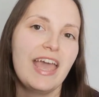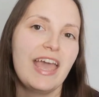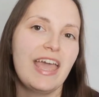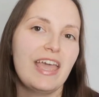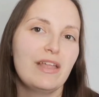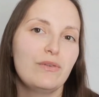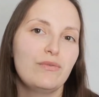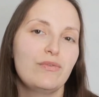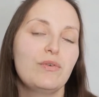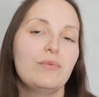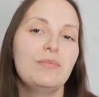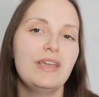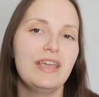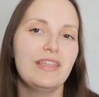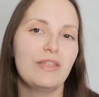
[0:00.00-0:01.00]
And for
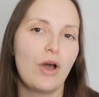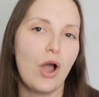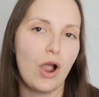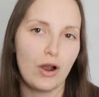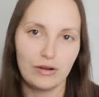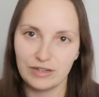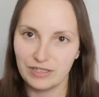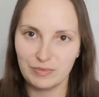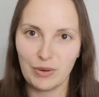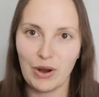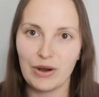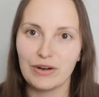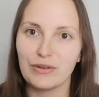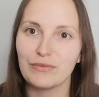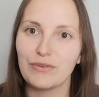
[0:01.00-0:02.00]
me, the hardest
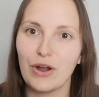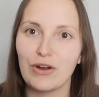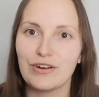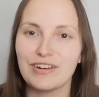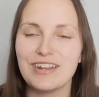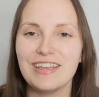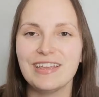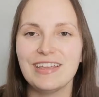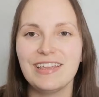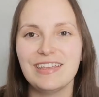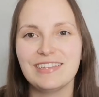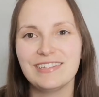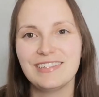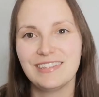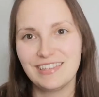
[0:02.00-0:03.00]
part of gardening
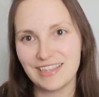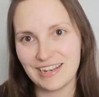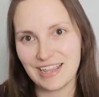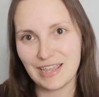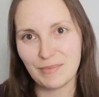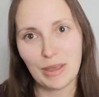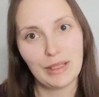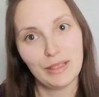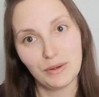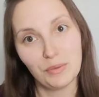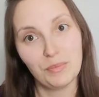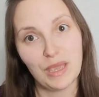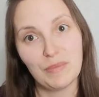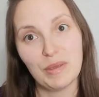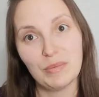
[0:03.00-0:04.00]
is thinning my little
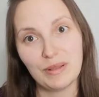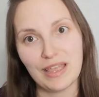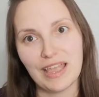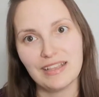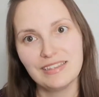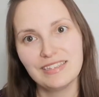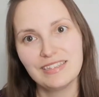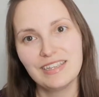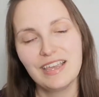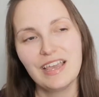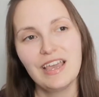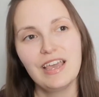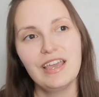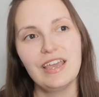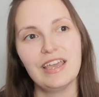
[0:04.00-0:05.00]
baby plants.
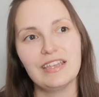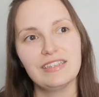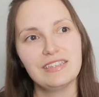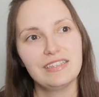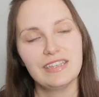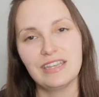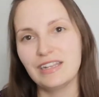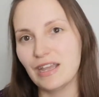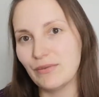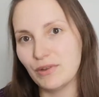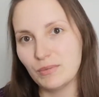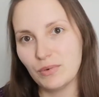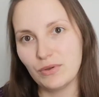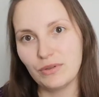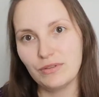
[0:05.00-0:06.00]
It's
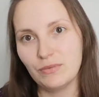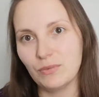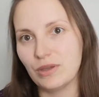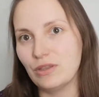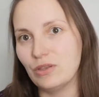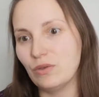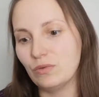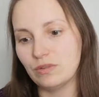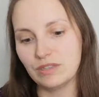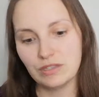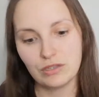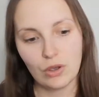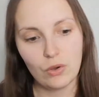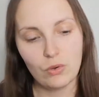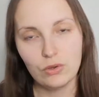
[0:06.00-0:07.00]
inevitable. When you
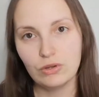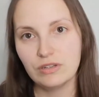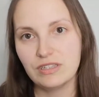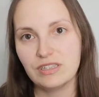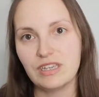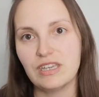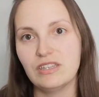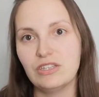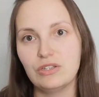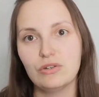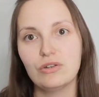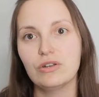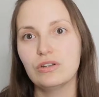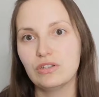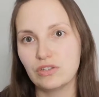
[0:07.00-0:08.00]
sow your seeds, you're
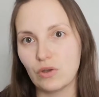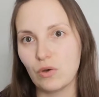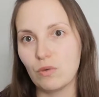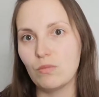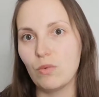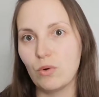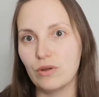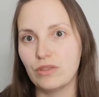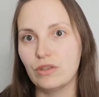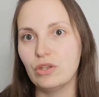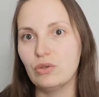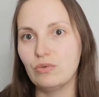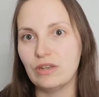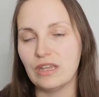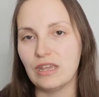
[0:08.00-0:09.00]
going to sow more than
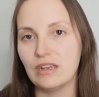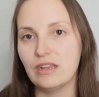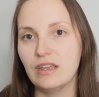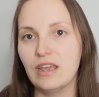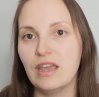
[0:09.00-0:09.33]
you need